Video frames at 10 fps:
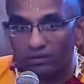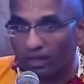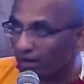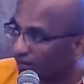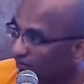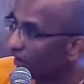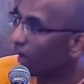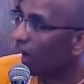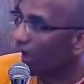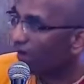that there is
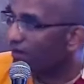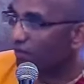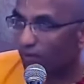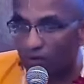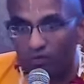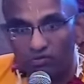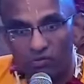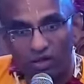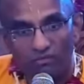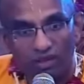a higher purpose
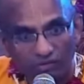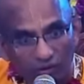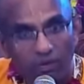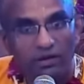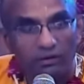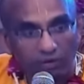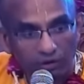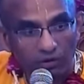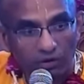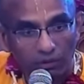to life, there is a better way
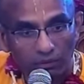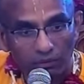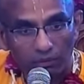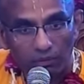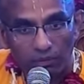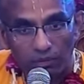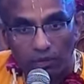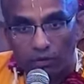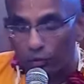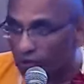to live.
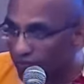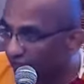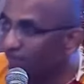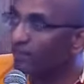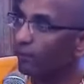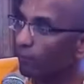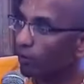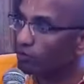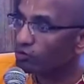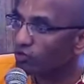To get the
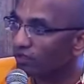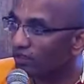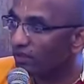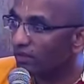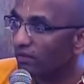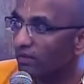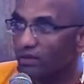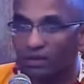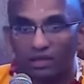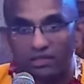opportunity
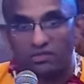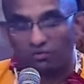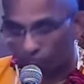is